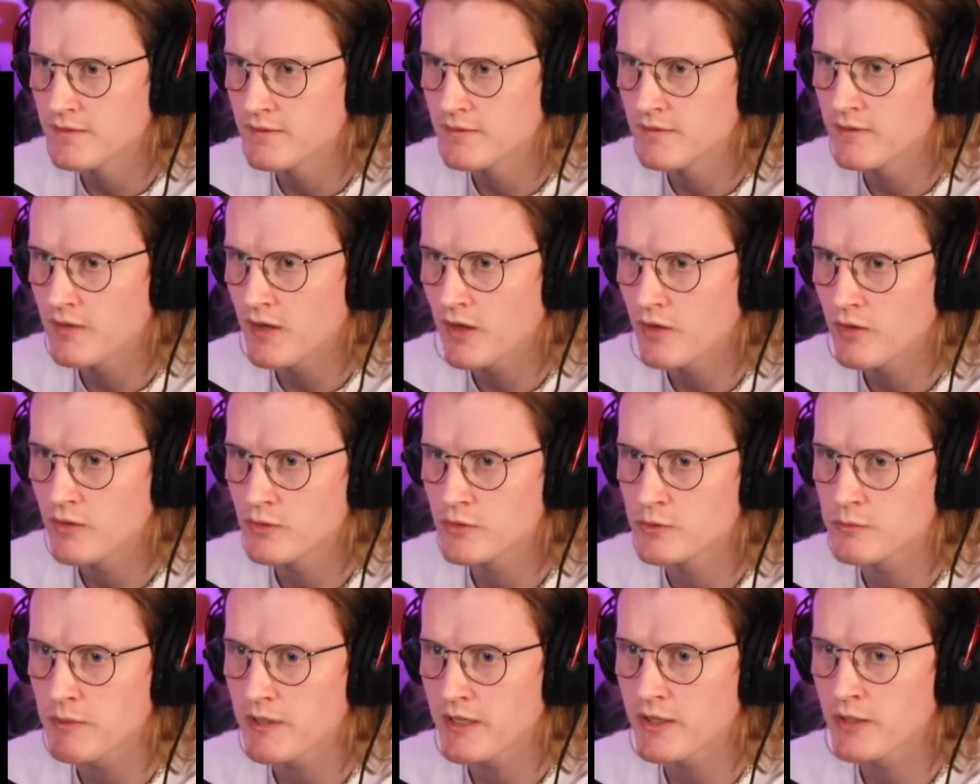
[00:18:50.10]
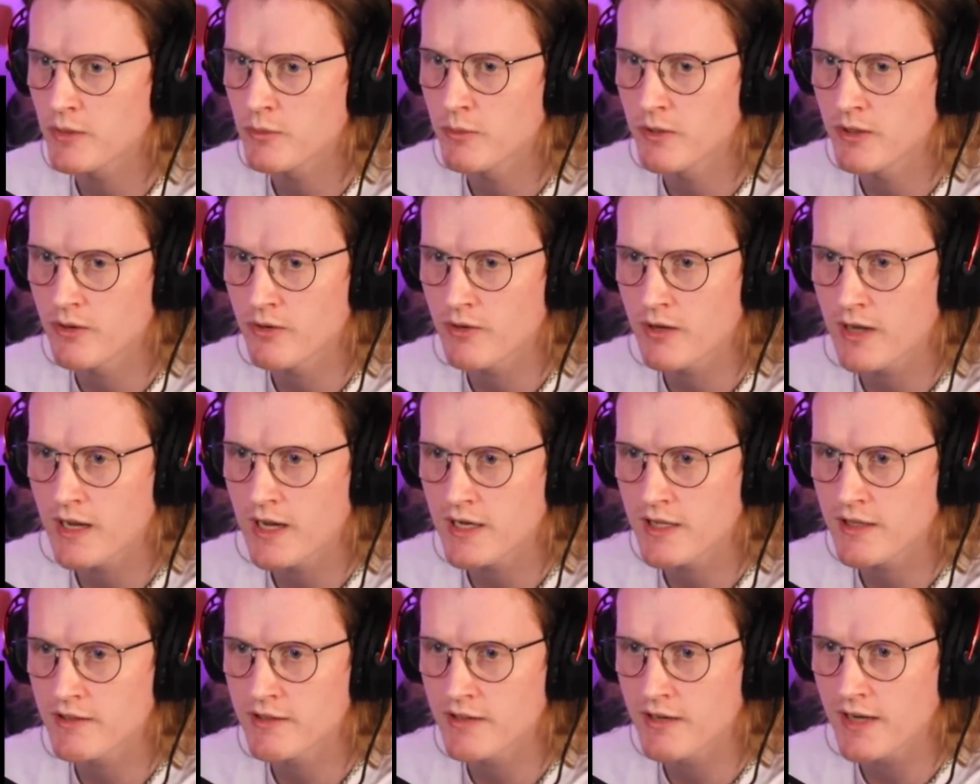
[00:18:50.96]
Hose, make the world
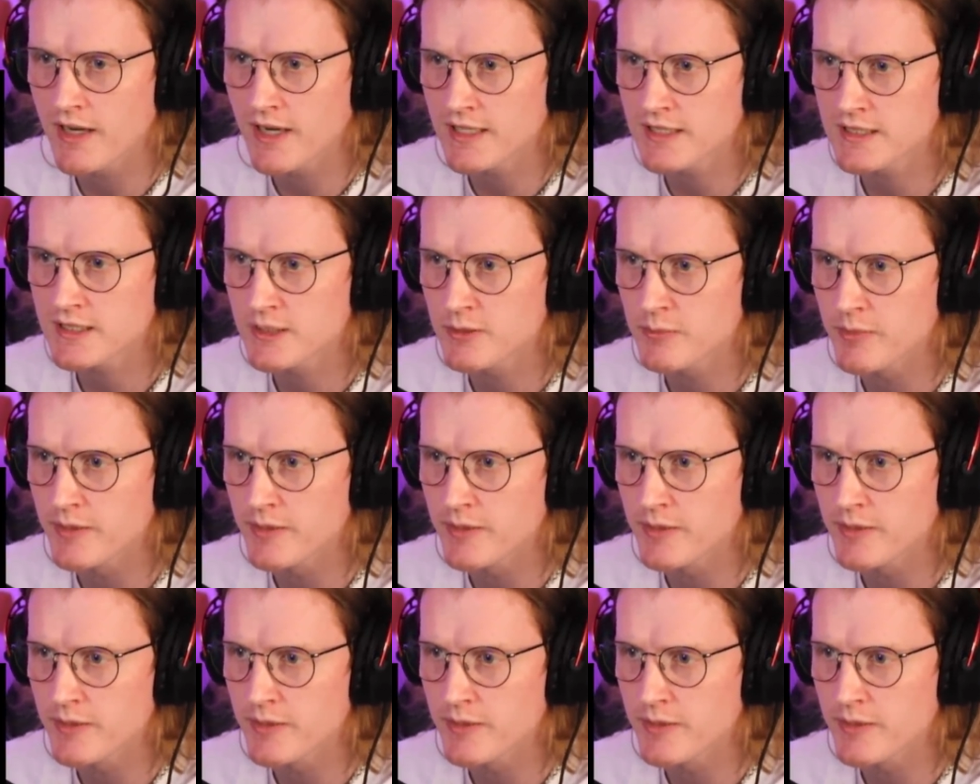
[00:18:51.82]
harder than it has to be.